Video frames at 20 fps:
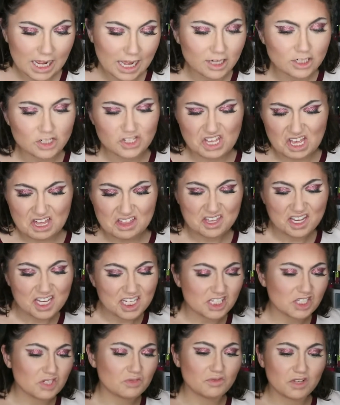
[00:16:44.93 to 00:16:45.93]
Actually, I
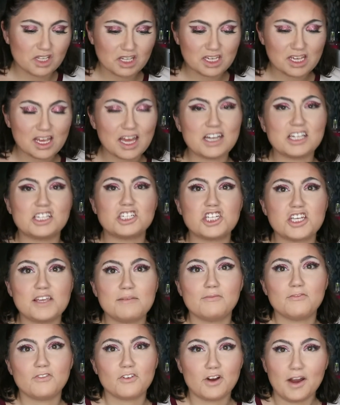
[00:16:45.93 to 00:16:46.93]
think it's really kind of
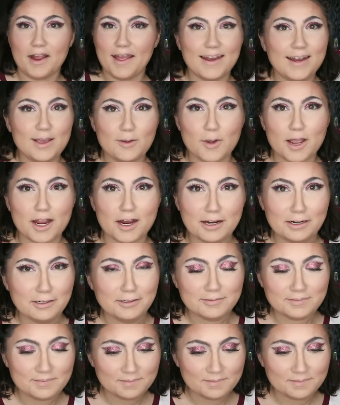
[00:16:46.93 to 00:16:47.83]
cheap for anywhere.